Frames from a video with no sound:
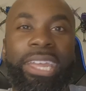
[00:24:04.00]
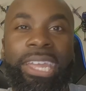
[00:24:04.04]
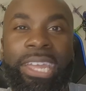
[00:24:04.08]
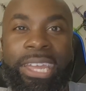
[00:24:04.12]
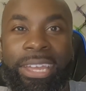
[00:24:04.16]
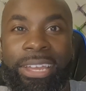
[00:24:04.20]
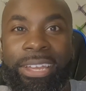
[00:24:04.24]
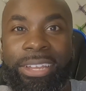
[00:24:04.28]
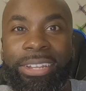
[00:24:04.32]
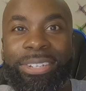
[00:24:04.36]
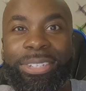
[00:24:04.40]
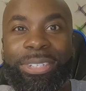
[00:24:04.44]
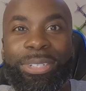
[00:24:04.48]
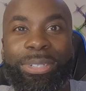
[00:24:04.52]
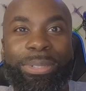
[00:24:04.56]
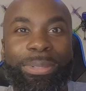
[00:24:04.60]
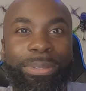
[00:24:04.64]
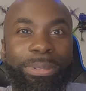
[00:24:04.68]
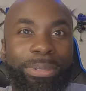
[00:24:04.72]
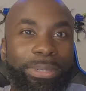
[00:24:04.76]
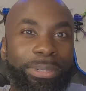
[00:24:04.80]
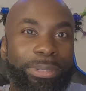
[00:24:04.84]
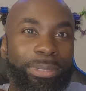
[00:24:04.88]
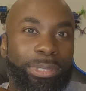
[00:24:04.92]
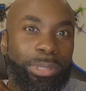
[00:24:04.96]
And
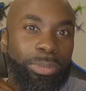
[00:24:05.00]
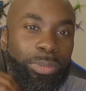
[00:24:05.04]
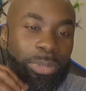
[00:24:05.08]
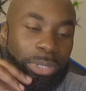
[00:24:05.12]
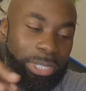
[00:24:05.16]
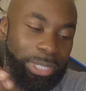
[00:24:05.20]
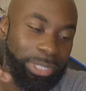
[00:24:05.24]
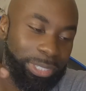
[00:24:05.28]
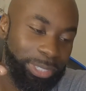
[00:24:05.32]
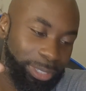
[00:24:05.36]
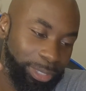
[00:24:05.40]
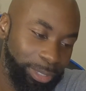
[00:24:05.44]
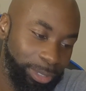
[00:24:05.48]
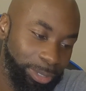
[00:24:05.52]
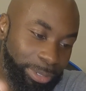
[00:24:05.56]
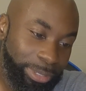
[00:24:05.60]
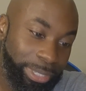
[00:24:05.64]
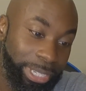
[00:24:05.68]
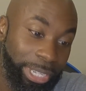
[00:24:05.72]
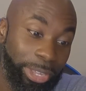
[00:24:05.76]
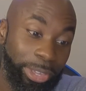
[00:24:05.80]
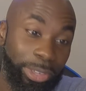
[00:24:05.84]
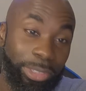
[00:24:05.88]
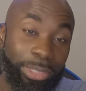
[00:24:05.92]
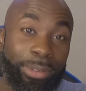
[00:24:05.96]
you will switch
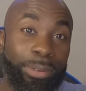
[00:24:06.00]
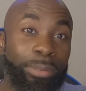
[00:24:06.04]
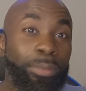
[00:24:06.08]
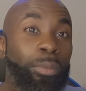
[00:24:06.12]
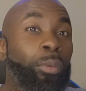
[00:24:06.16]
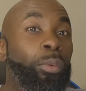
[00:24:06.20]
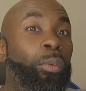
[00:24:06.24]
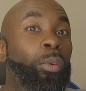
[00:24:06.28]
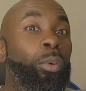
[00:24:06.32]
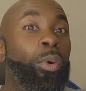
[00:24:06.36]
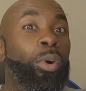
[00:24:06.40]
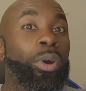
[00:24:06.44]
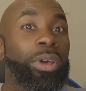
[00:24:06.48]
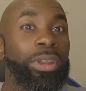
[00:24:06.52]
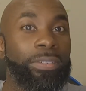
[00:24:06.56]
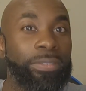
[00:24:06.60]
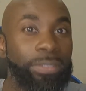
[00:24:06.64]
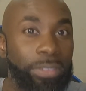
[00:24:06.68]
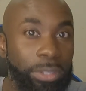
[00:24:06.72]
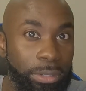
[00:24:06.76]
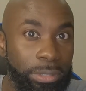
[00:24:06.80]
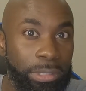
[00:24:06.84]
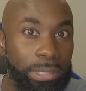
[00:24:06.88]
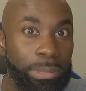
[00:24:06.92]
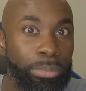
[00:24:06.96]
to either one
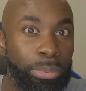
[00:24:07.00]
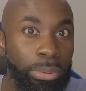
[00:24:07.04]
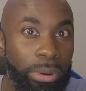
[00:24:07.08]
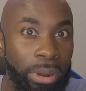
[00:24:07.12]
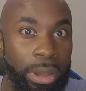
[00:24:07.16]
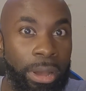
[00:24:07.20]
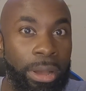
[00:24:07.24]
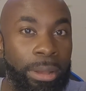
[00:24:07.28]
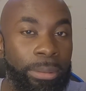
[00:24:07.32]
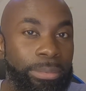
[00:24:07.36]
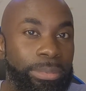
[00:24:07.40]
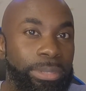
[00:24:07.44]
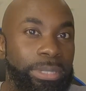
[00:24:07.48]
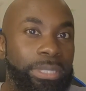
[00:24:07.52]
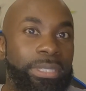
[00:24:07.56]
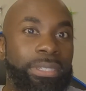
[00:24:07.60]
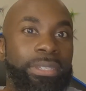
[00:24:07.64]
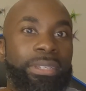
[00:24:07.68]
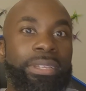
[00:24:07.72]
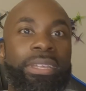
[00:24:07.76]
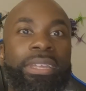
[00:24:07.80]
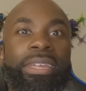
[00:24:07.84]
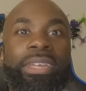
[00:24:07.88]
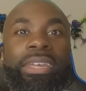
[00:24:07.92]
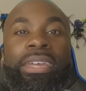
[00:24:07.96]
of those props
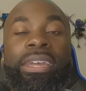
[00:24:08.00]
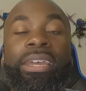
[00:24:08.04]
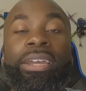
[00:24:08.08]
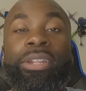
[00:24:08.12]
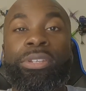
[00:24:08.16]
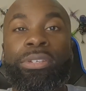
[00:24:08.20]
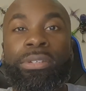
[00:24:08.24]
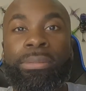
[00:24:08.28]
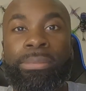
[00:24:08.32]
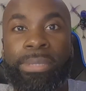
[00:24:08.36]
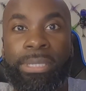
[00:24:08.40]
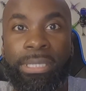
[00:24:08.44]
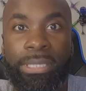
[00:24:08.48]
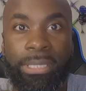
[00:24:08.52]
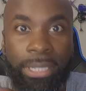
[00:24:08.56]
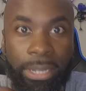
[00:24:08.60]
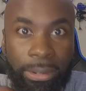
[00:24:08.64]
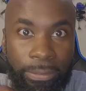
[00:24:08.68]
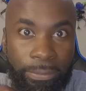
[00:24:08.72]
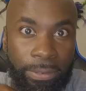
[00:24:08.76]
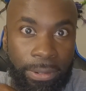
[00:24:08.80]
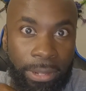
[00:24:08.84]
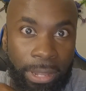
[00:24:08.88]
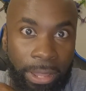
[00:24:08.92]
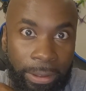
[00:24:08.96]
and you'll be
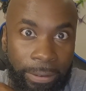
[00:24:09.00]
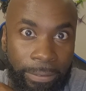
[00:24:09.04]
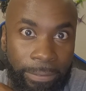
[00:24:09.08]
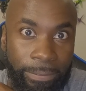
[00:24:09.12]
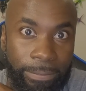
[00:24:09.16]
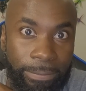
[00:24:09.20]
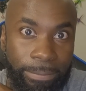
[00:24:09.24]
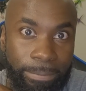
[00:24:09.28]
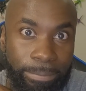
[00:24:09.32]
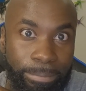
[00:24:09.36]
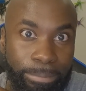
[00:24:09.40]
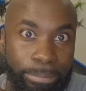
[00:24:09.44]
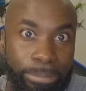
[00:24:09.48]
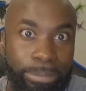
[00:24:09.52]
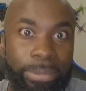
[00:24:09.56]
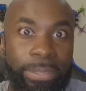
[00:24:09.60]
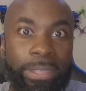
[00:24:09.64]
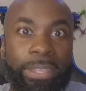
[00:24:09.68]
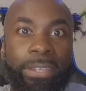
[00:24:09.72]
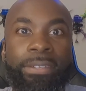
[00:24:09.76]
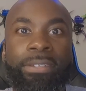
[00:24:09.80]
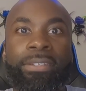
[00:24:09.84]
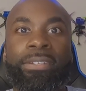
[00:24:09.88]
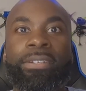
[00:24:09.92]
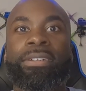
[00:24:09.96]
set for life.
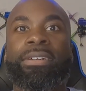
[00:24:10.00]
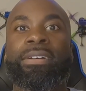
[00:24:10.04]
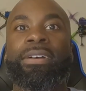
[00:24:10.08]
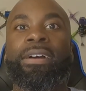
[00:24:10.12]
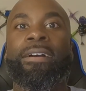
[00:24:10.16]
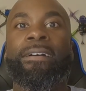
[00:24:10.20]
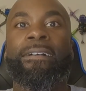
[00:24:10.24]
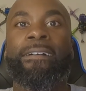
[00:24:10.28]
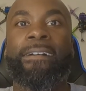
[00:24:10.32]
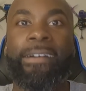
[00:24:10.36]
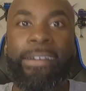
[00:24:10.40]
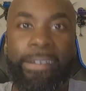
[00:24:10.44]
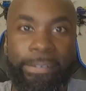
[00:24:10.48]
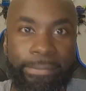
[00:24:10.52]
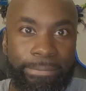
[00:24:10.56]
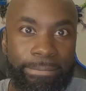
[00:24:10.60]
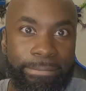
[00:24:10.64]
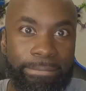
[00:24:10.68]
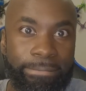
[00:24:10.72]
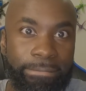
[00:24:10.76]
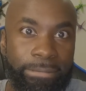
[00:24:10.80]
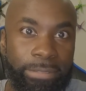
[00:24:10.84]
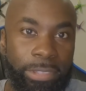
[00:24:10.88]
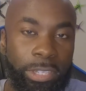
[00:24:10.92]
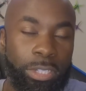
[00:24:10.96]
All right,
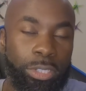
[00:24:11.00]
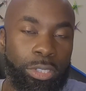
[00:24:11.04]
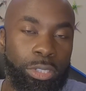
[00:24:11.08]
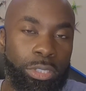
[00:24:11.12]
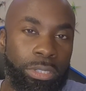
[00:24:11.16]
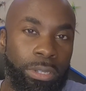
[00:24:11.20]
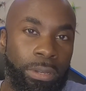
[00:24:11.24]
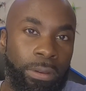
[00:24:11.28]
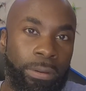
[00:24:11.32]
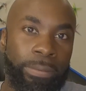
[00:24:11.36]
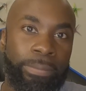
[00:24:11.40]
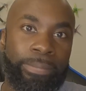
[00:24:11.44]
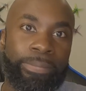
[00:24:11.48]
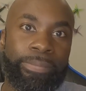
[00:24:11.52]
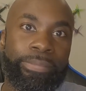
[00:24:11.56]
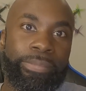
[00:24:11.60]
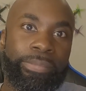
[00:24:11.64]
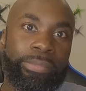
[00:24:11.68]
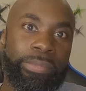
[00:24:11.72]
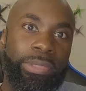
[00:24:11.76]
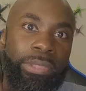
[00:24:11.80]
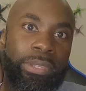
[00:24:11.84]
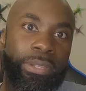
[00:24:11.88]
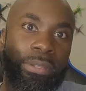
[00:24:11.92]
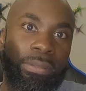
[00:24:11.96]
so
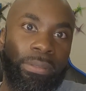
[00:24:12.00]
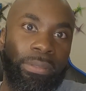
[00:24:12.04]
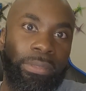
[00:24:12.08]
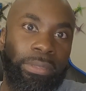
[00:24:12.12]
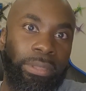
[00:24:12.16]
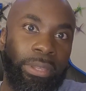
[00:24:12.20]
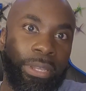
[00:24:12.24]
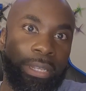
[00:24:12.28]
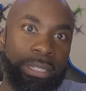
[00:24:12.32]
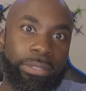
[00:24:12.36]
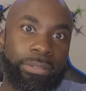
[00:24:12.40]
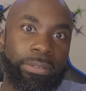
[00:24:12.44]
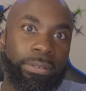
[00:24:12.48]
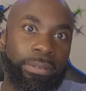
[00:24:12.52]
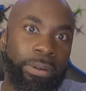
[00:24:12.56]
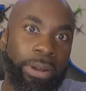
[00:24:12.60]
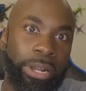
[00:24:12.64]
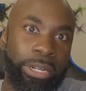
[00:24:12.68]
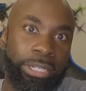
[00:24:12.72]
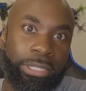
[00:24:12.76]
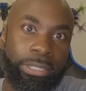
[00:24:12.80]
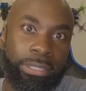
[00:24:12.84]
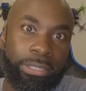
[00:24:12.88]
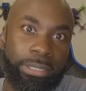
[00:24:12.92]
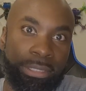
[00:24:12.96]
thanks for
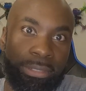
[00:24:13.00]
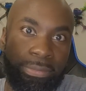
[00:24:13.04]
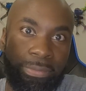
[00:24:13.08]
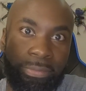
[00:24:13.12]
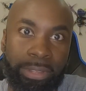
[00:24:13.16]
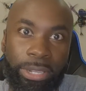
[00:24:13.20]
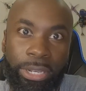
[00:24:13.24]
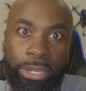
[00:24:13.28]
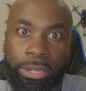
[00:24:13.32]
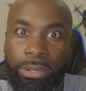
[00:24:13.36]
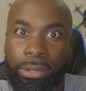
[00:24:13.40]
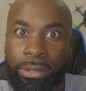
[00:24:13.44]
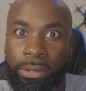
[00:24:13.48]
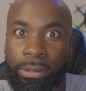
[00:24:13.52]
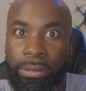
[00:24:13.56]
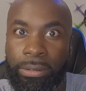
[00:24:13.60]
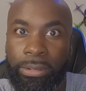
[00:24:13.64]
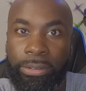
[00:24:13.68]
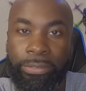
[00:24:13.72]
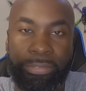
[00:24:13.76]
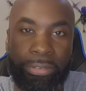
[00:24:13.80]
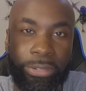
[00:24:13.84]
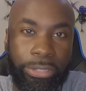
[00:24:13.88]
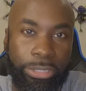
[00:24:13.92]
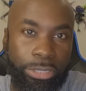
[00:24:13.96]
watching this
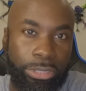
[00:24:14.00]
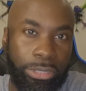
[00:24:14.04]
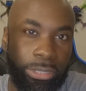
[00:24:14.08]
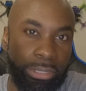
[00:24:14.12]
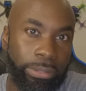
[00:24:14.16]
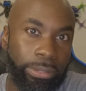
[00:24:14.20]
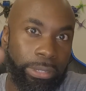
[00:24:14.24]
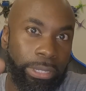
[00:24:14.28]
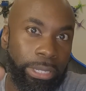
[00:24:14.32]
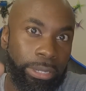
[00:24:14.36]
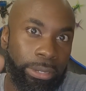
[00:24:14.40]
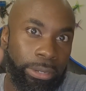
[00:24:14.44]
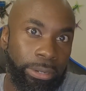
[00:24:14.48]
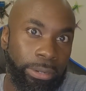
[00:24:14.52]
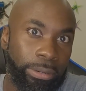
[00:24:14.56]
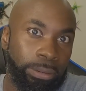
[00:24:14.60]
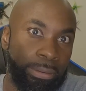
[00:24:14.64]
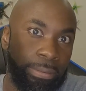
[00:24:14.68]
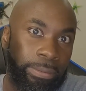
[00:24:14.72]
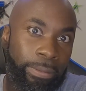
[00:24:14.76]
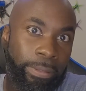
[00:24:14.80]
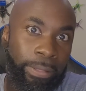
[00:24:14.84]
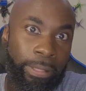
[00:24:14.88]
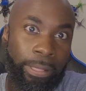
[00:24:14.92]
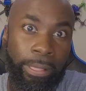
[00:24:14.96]
video. If you're still
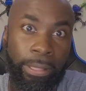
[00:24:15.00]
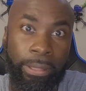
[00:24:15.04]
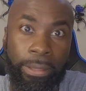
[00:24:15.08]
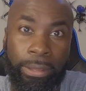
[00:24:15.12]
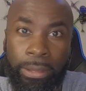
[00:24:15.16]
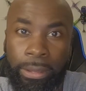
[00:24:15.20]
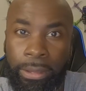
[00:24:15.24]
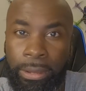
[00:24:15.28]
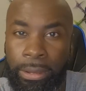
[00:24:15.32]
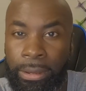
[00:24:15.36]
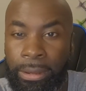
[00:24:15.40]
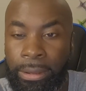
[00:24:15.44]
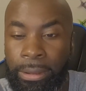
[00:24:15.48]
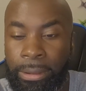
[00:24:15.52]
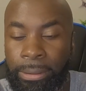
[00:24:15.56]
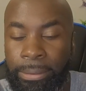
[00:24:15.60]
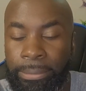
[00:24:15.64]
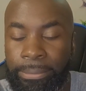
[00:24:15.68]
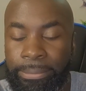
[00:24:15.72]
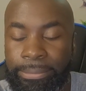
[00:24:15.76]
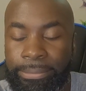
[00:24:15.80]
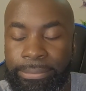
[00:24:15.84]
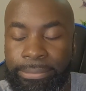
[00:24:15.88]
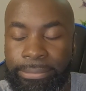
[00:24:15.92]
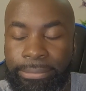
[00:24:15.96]
here,
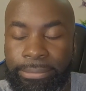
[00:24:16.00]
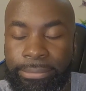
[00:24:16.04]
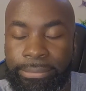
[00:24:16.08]
I